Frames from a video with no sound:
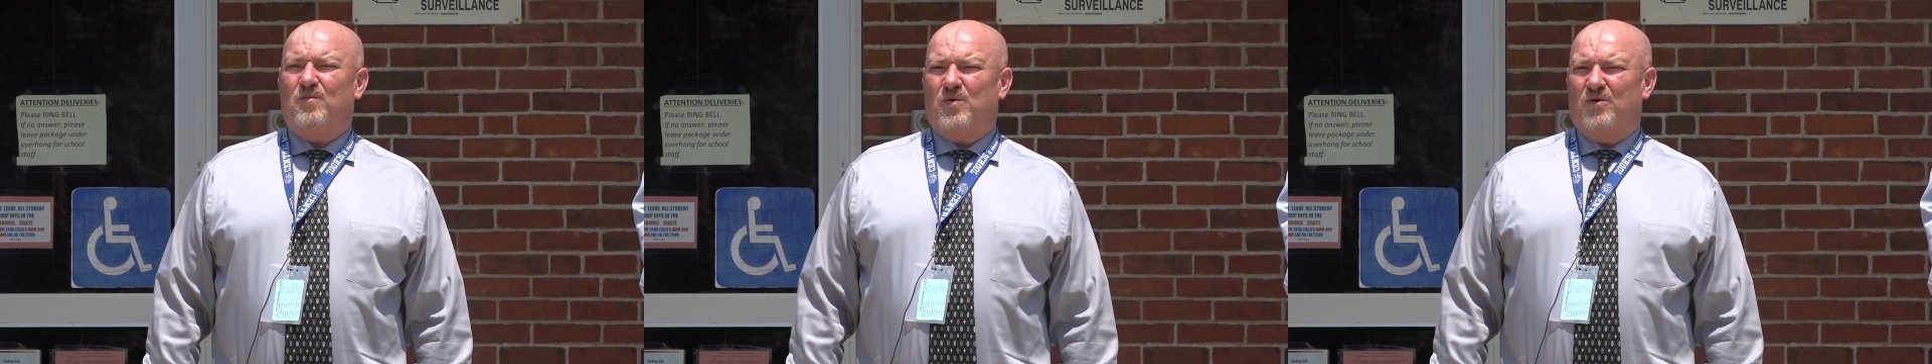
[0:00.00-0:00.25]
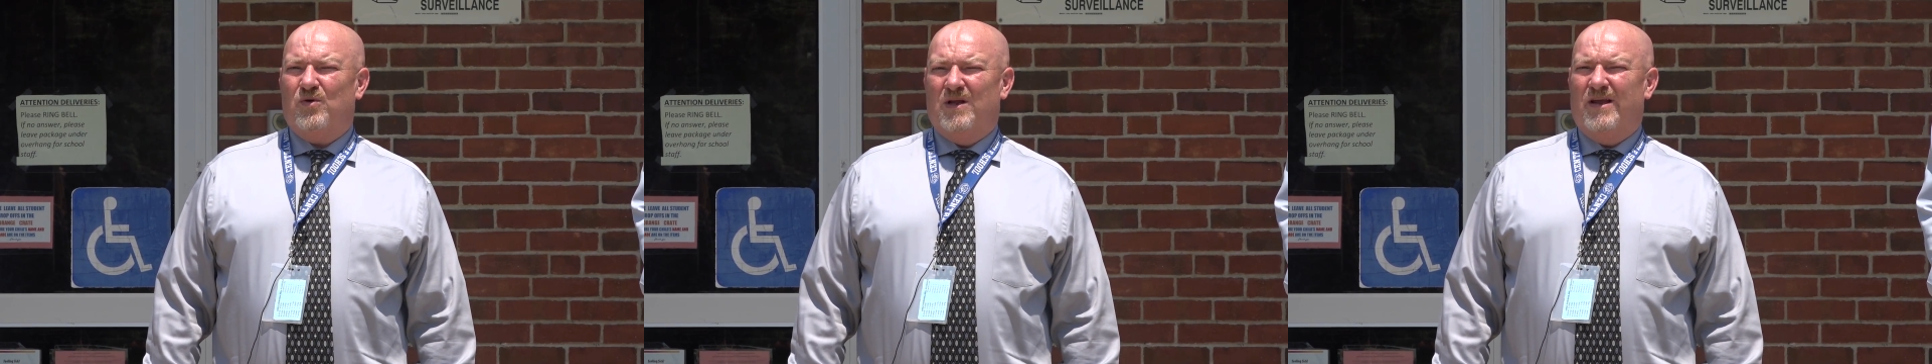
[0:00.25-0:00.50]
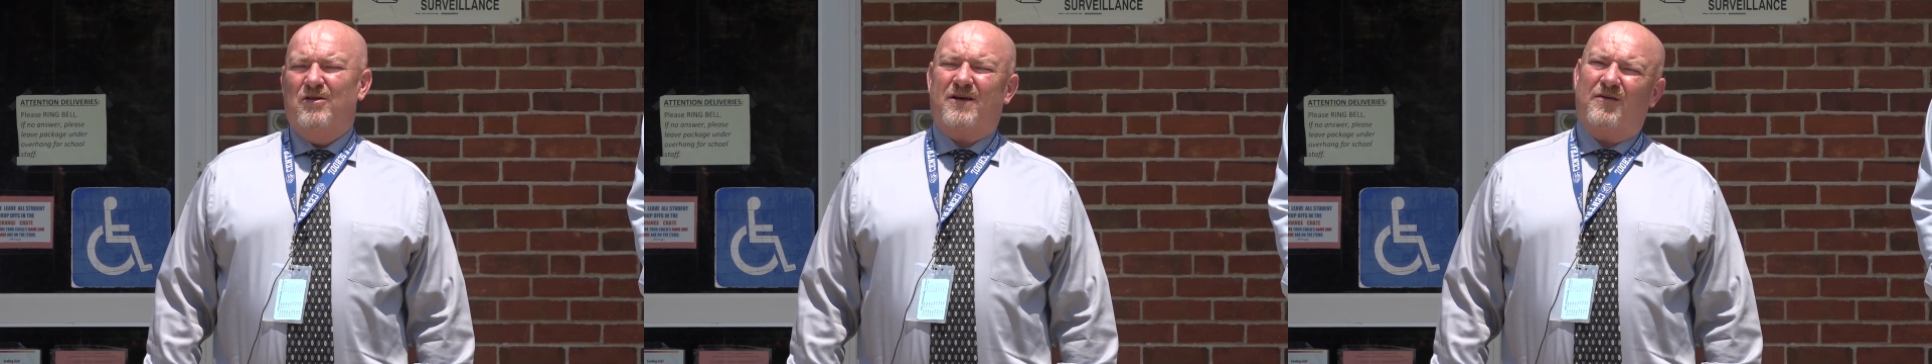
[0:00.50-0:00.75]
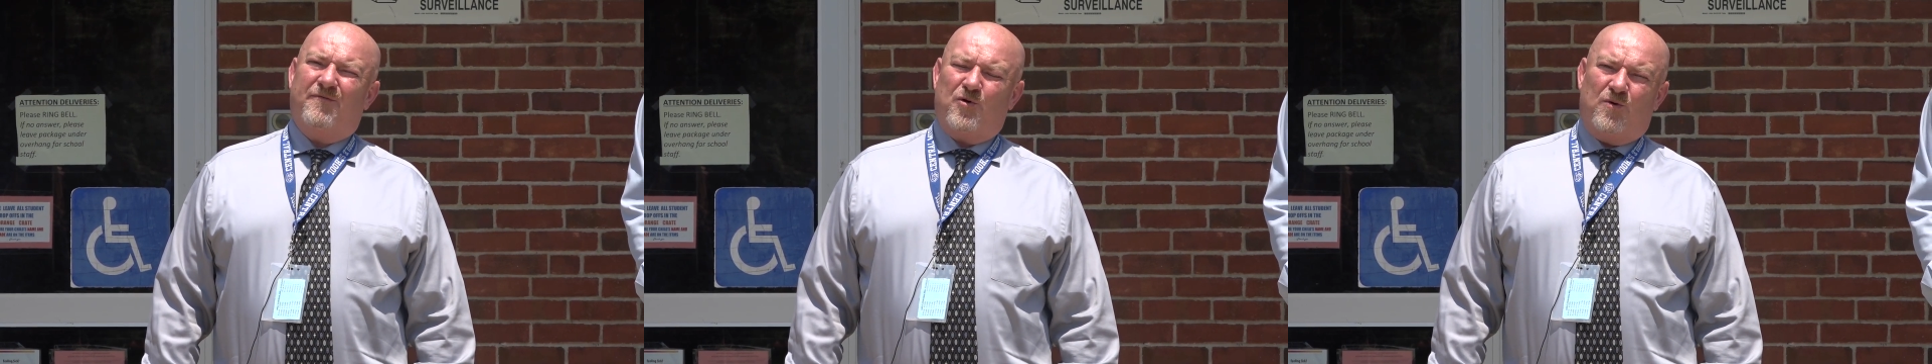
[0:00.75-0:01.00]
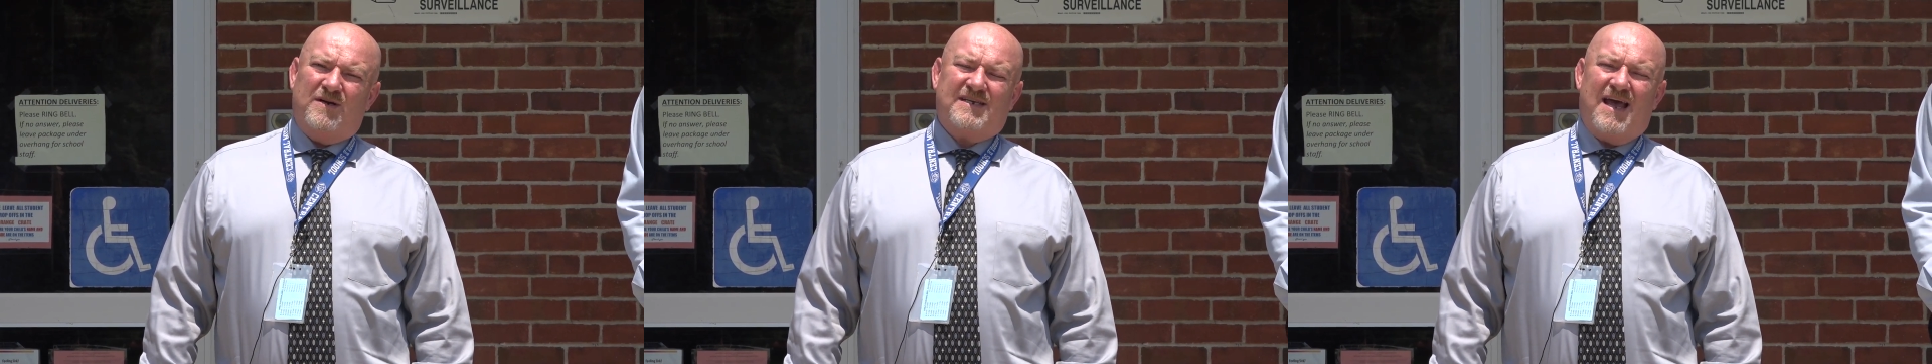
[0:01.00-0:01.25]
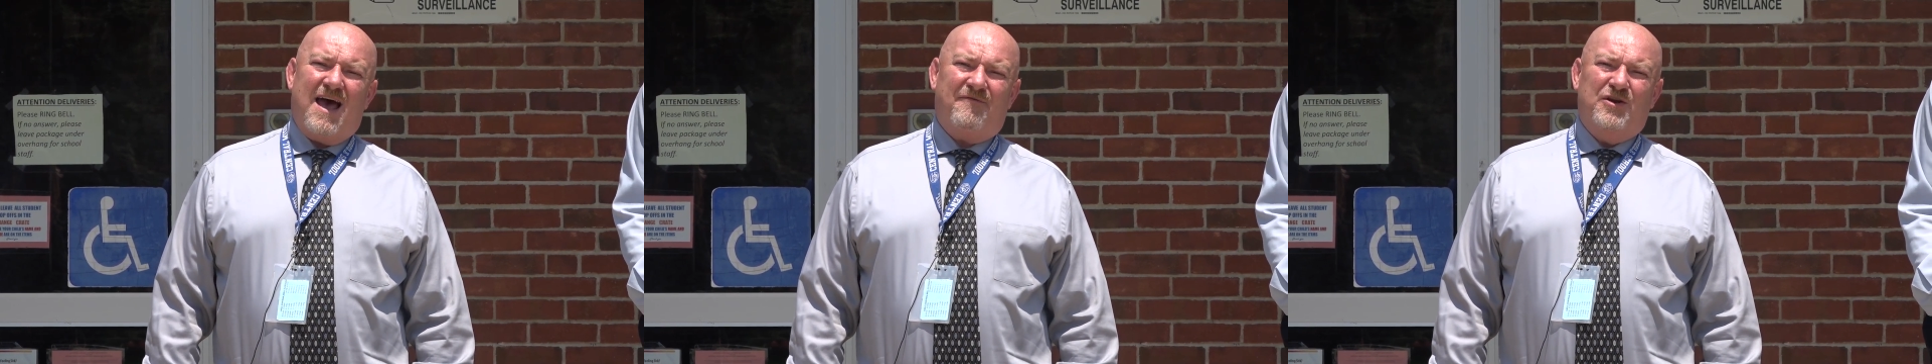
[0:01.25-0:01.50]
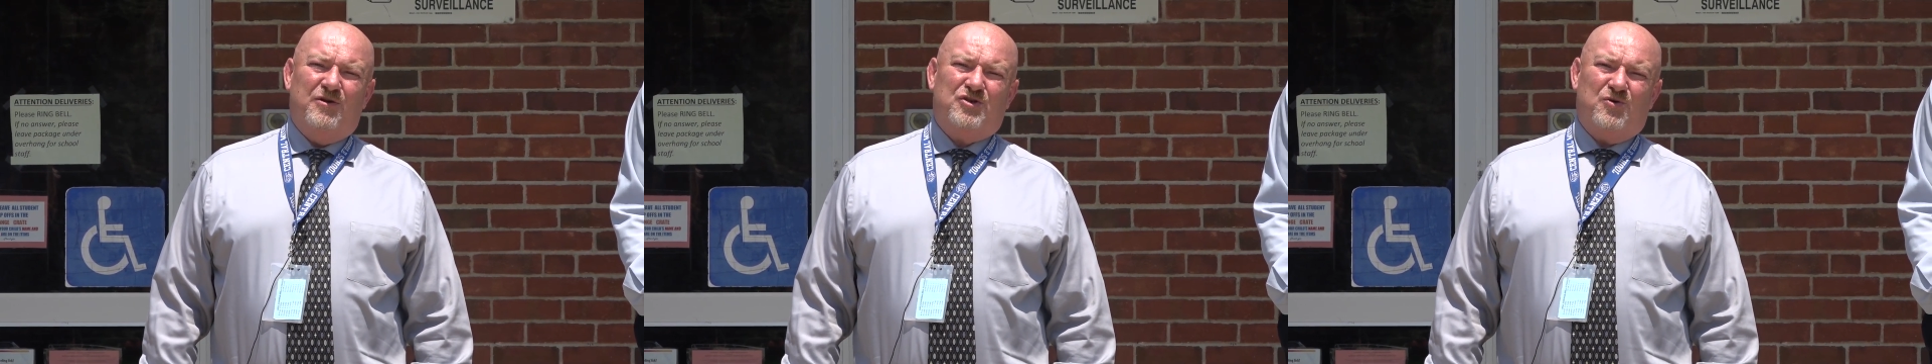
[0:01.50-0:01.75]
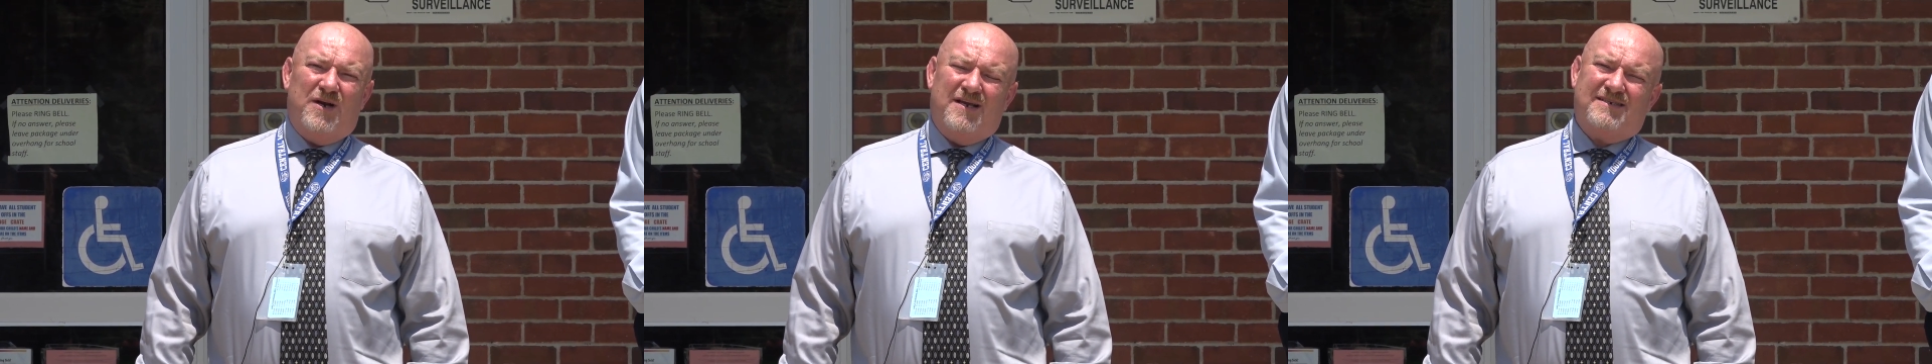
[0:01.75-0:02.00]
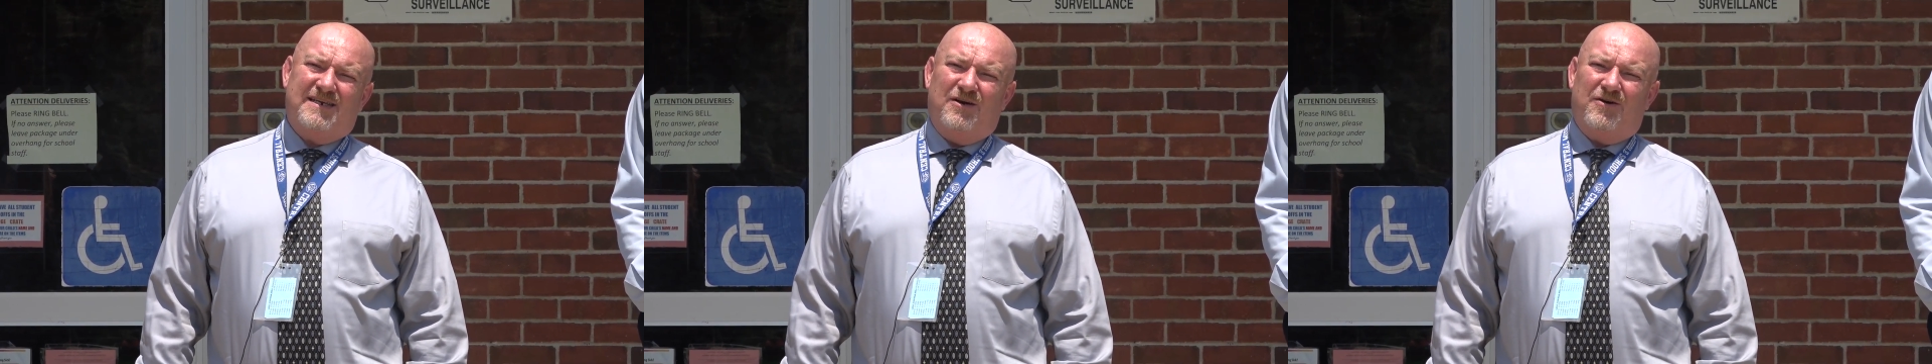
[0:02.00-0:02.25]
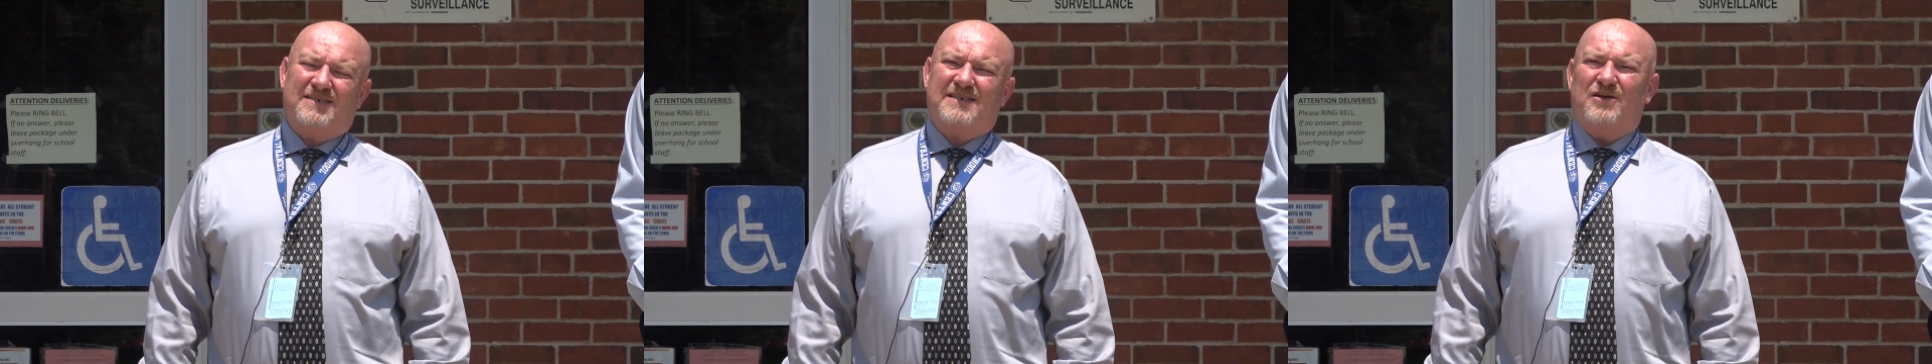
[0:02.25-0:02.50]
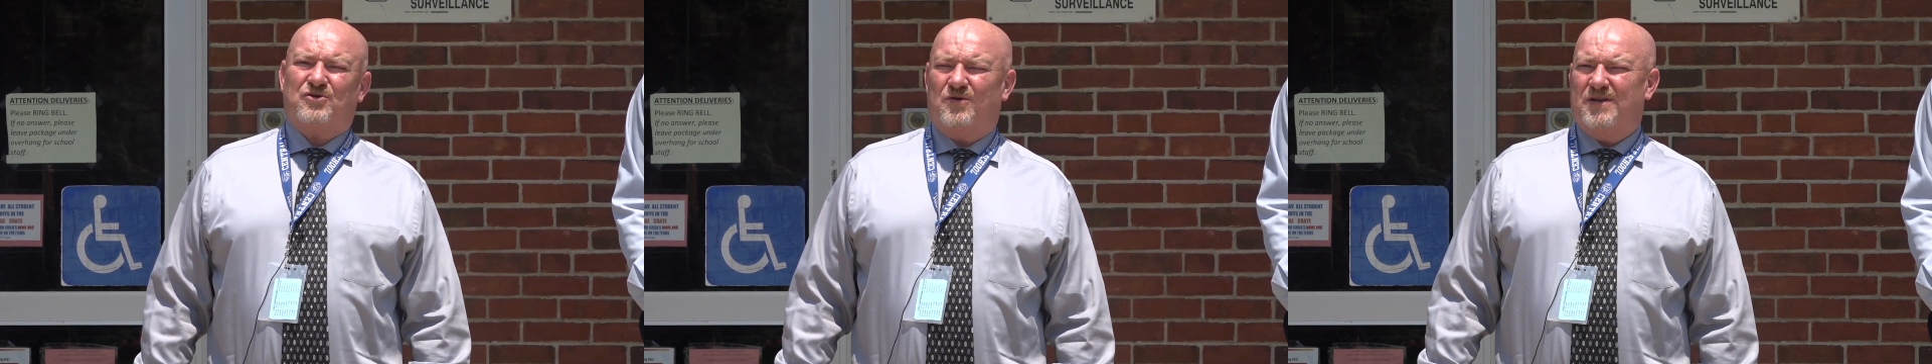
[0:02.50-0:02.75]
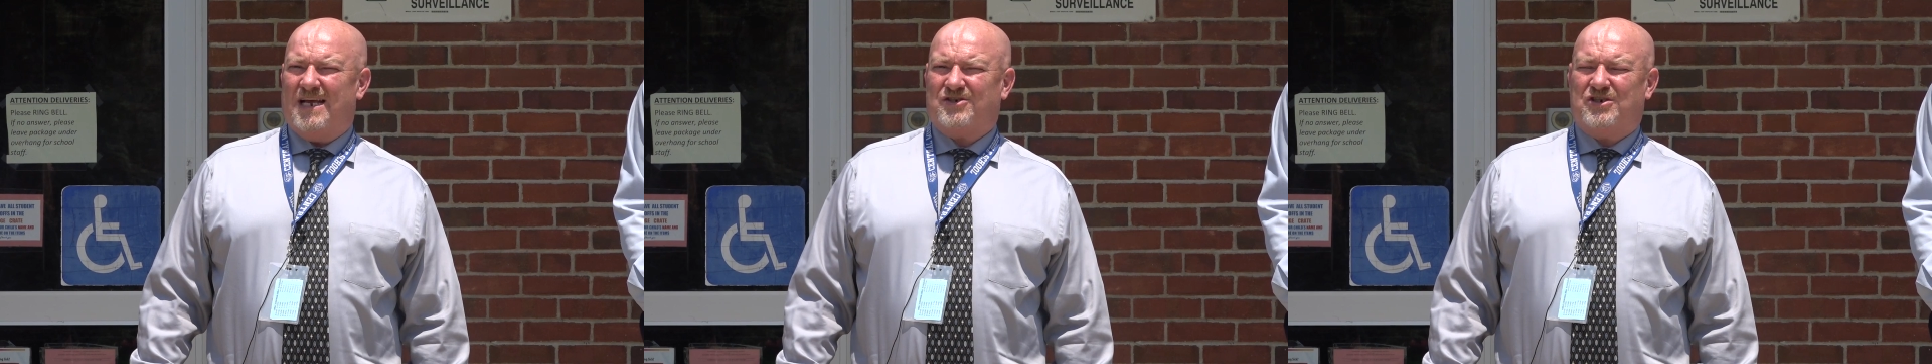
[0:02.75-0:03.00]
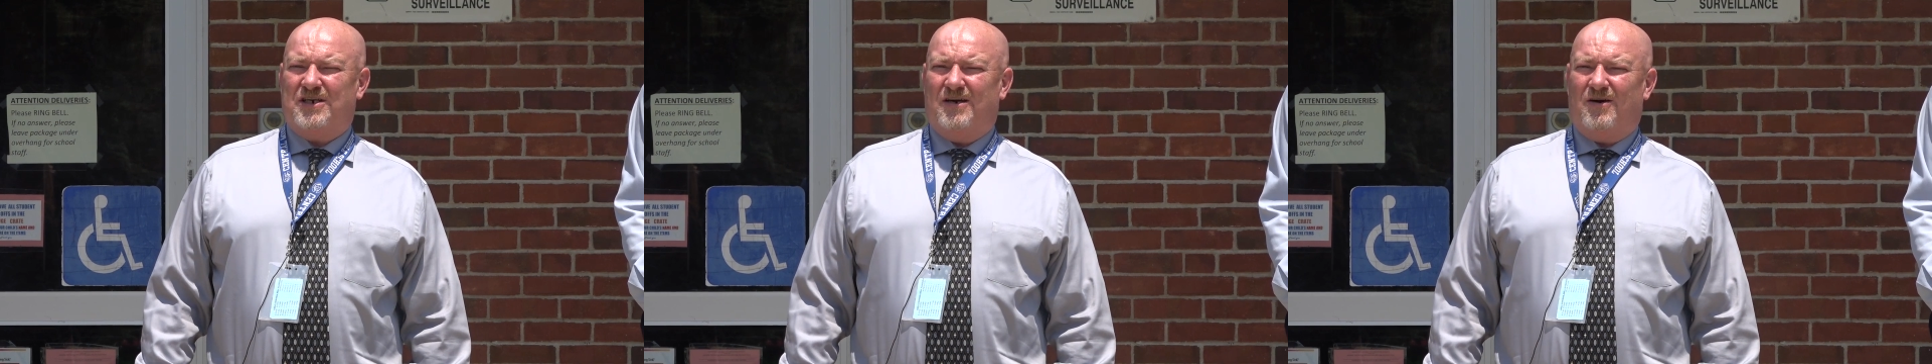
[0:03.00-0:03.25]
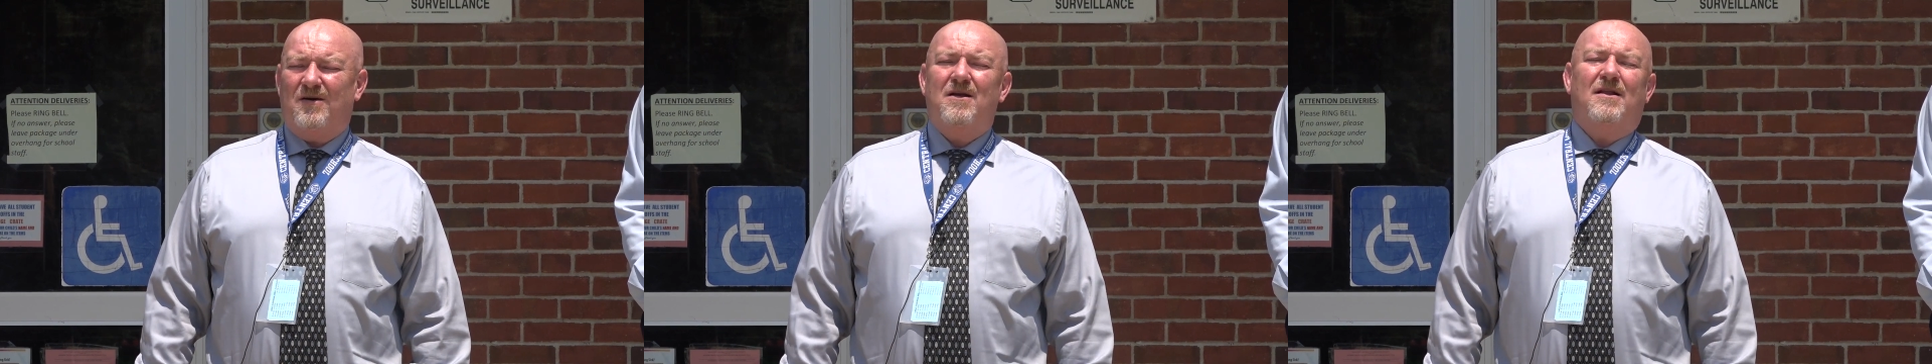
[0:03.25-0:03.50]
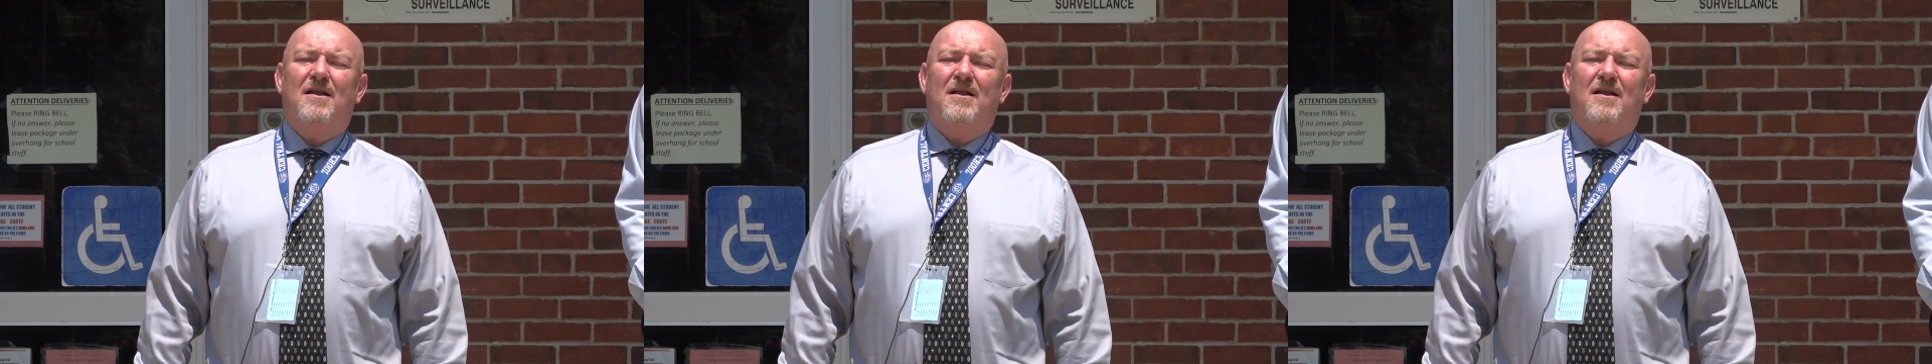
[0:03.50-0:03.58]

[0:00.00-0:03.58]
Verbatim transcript: We're really looking forward to having you join us here at Central next year